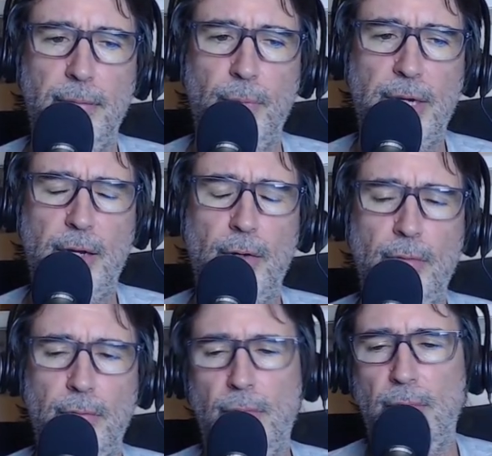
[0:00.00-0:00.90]
We could,
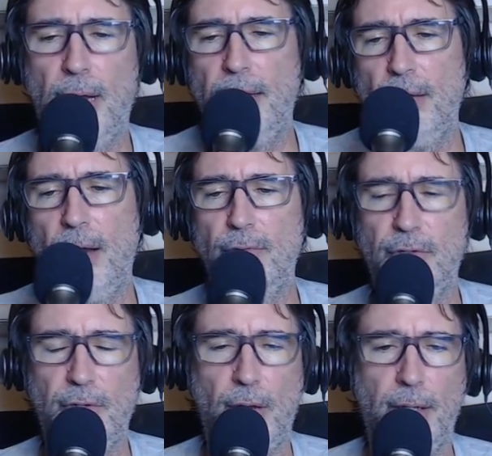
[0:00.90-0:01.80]
I, I would
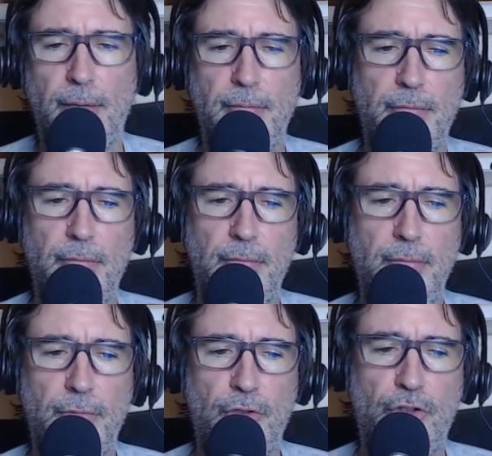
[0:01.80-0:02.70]
just call it,
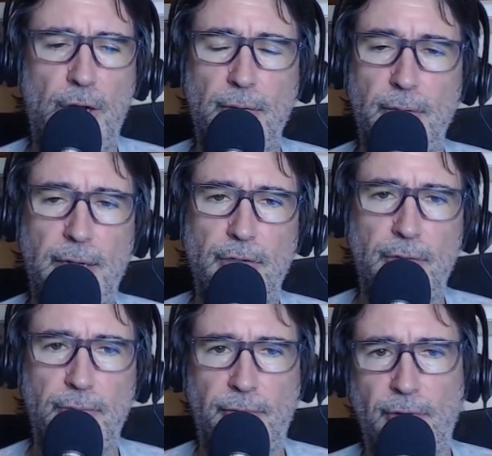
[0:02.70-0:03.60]
just generally, I
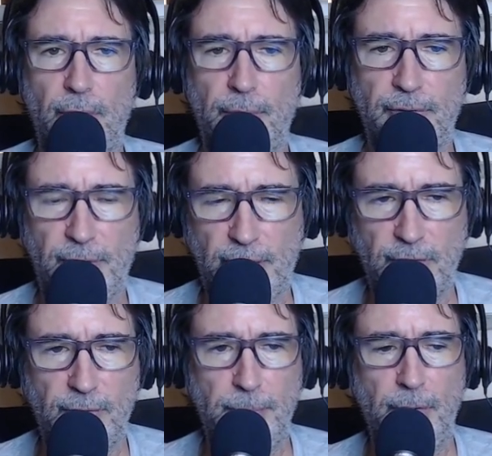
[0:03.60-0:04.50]
just refer to it as like a
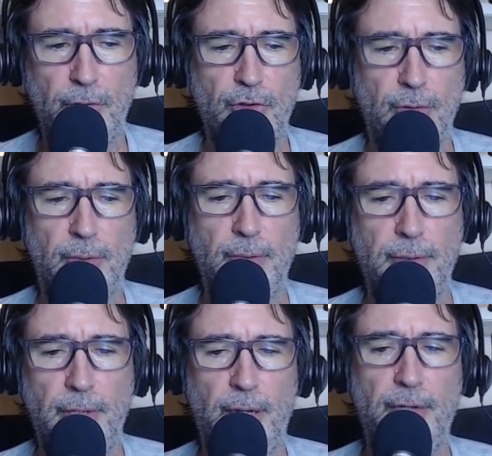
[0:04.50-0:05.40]
spiritual
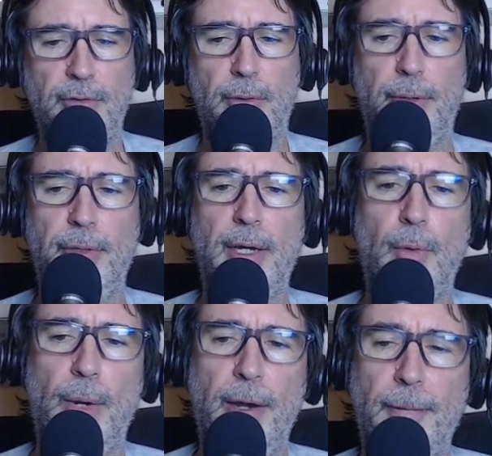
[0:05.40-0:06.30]
uh, sort of
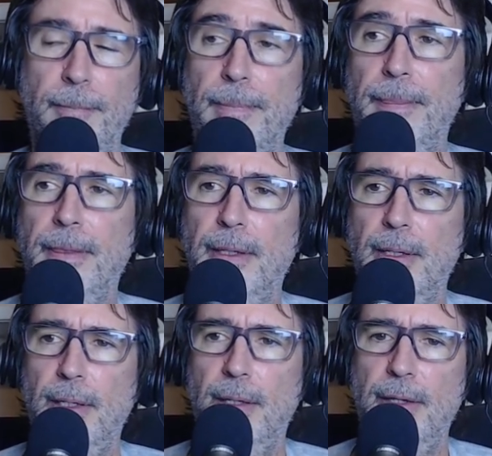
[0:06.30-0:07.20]
thing where
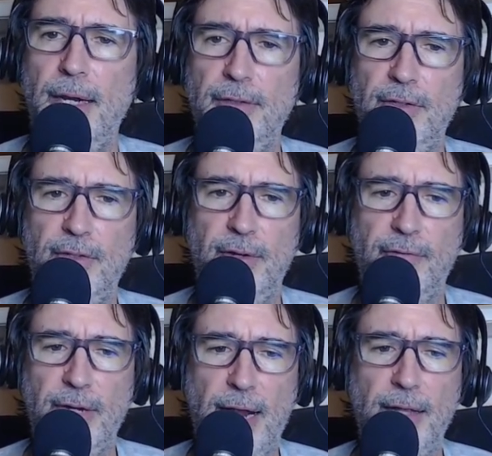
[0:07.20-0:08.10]
the essence
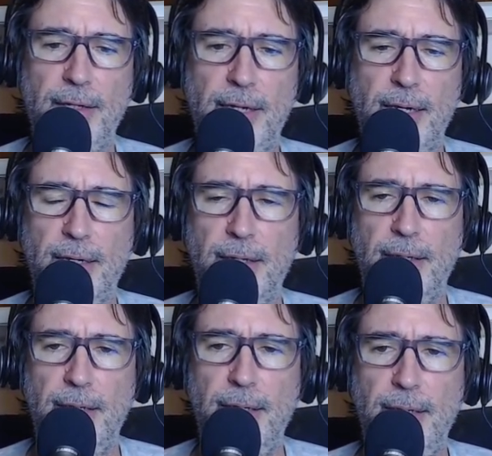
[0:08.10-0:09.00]
of reality
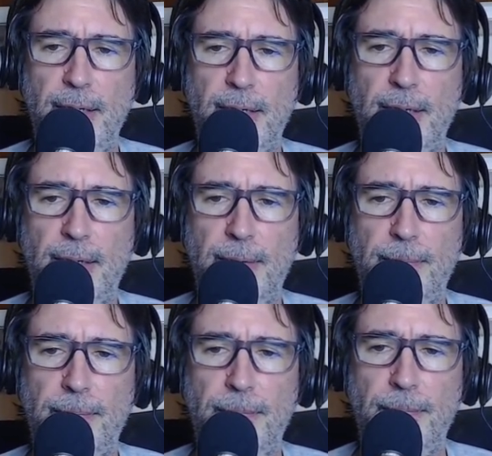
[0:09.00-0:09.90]
um,